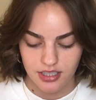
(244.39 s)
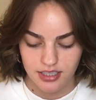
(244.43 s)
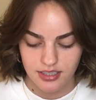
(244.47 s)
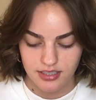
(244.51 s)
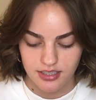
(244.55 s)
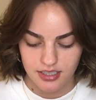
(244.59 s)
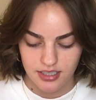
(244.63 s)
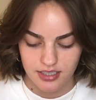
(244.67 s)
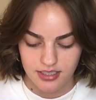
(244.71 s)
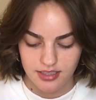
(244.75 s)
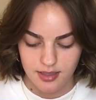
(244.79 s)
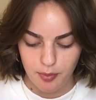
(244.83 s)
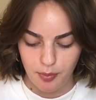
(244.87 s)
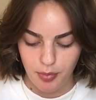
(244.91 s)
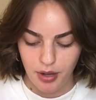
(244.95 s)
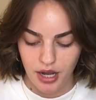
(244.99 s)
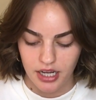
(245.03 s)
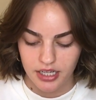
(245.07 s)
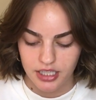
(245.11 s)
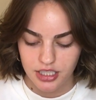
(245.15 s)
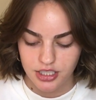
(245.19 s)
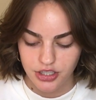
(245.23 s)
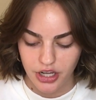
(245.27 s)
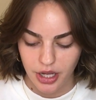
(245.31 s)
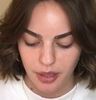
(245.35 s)
This is the
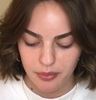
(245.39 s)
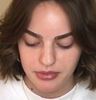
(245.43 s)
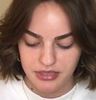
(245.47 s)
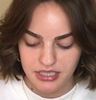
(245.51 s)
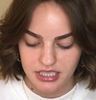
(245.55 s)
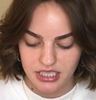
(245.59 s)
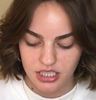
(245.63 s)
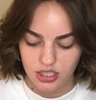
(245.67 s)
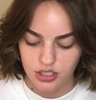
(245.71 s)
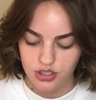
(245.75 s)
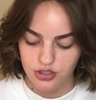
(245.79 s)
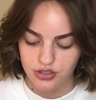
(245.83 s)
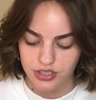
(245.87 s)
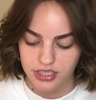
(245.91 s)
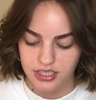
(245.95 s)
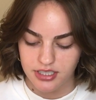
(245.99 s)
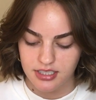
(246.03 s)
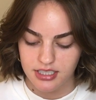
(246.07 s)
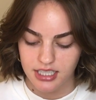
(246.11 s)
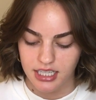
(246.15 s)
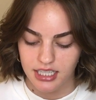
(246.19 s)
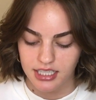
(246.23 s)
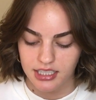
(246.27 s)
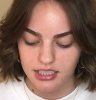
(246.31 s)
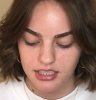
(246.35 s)
Body Shop Tea Tree
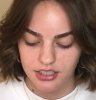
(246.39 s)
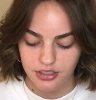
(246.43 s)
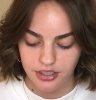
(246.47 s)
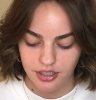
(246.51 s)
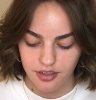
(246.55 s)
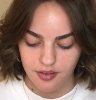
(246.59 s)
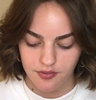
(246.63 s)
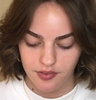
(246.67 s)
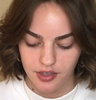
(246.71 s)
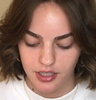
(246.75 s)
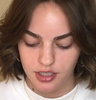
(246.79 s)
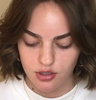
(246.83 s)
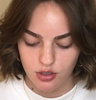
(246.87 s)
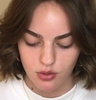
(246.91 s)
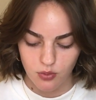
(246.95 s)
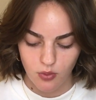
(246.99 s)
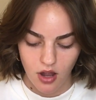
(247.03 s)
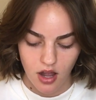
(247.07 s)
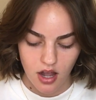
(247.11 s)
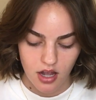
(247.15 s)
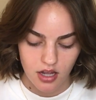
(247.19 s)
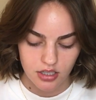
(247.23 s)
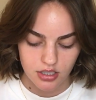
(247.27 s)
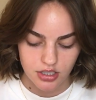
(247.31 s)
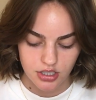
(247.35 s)
Skin Clearing Facial
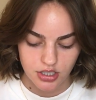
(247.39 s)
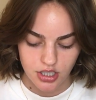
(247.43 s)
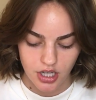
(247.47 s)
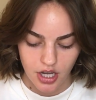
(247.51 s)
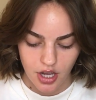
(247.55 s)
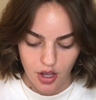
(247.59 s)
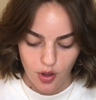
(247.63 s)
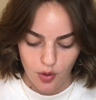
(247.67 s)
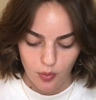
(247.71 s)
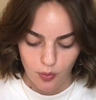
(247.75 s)
Wash